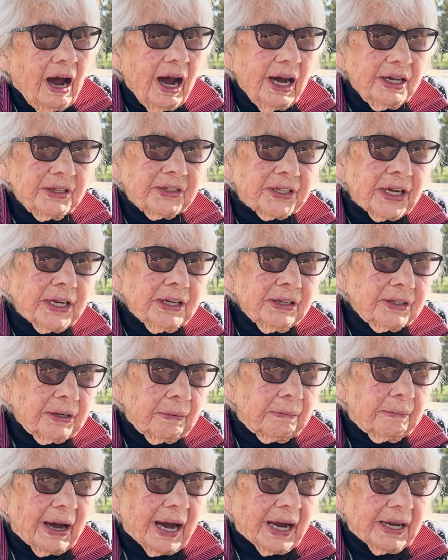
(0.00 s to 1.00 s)
I think the
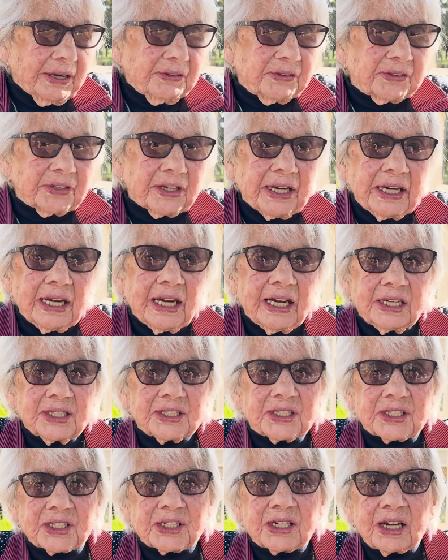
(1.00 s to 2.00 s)
main thing
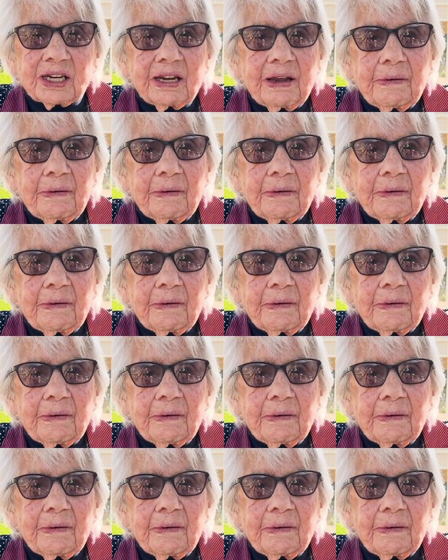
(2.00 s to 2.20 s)
is